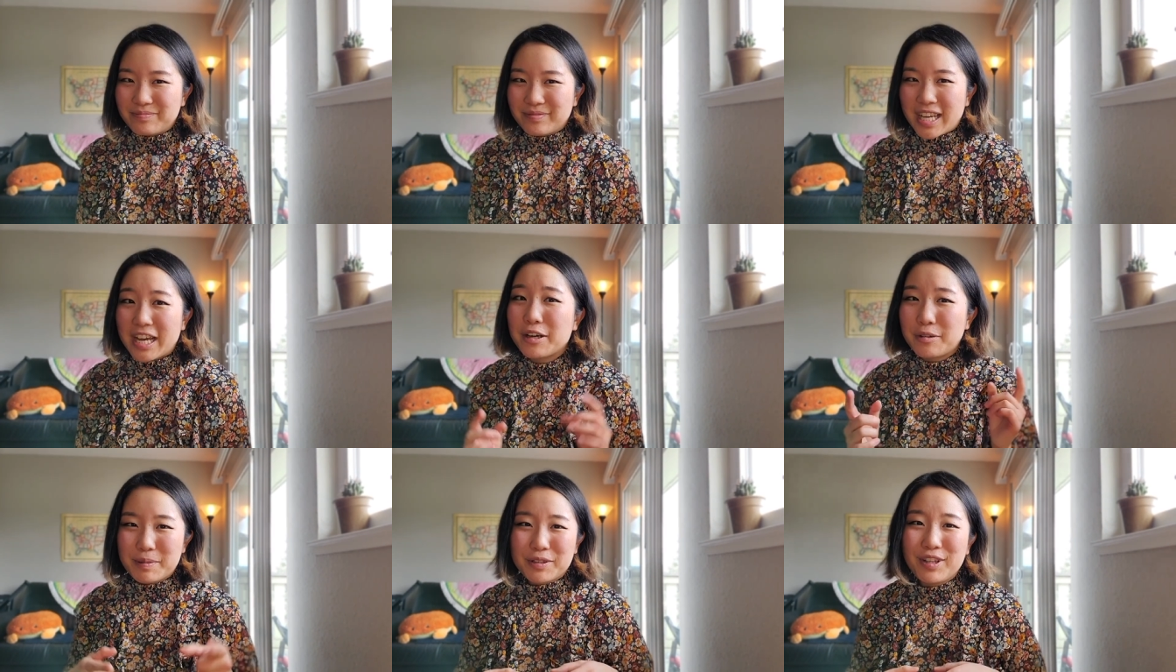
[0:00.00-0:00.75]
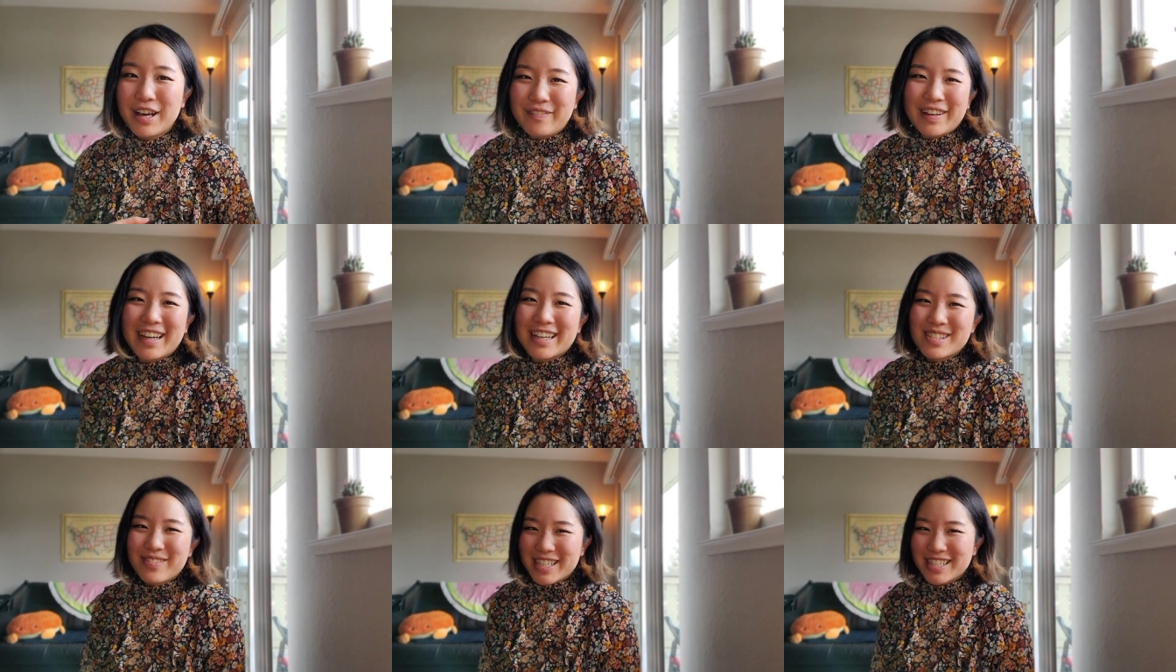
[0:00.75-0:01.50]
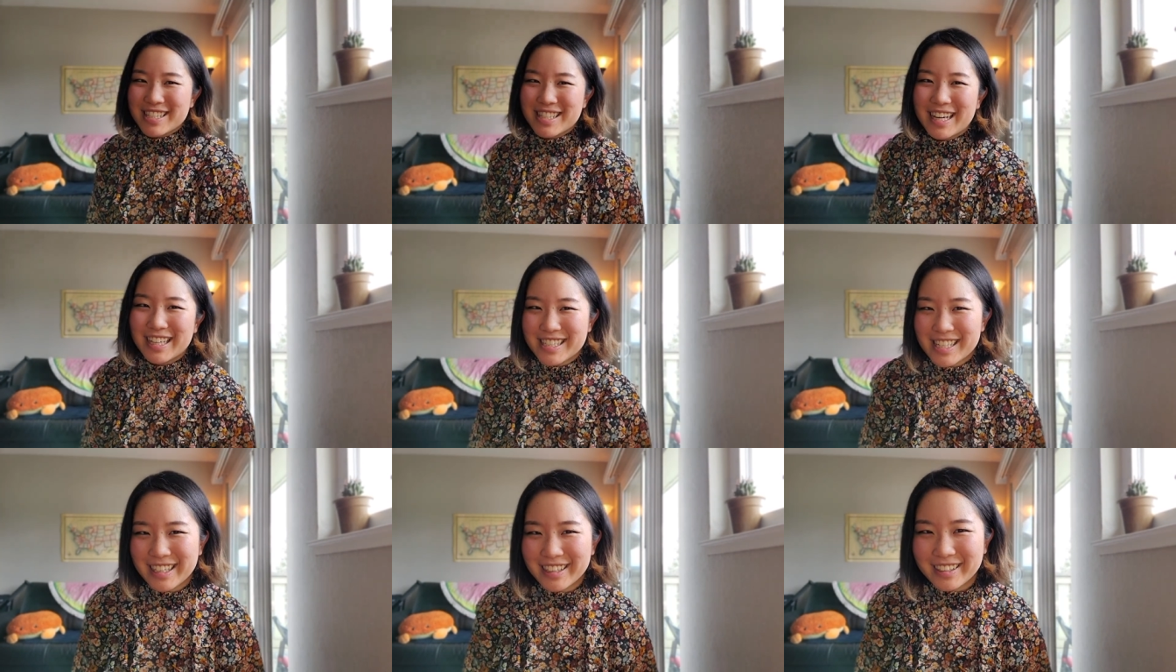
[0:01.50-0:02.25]
I hope you love it as much as I
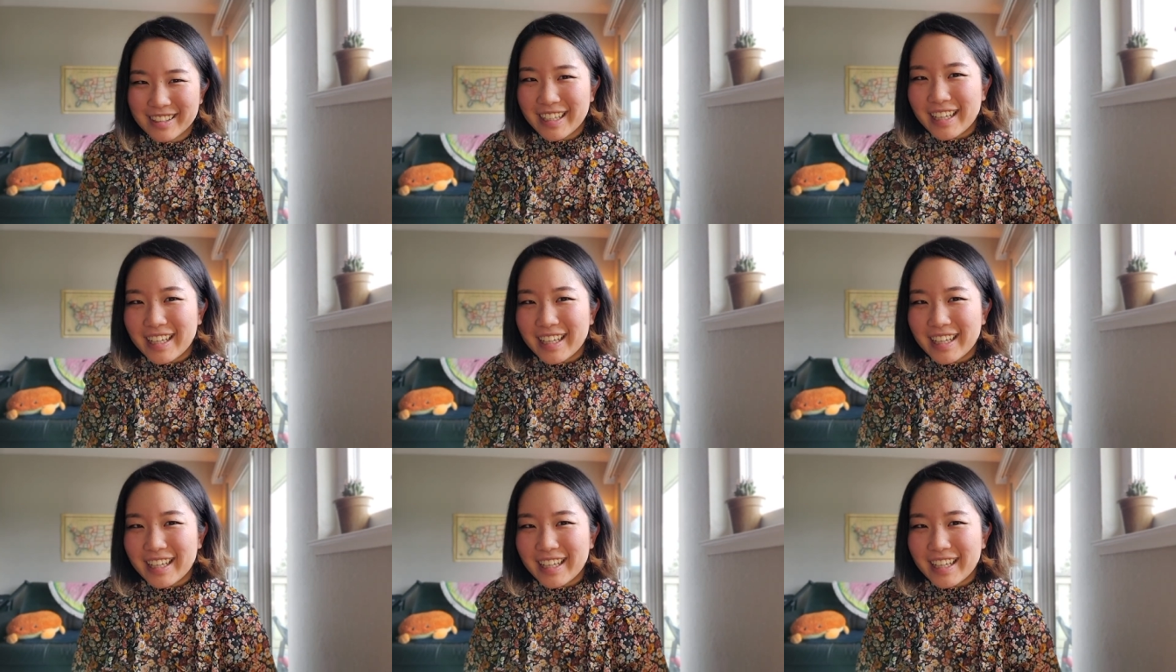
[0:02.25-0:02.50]
do.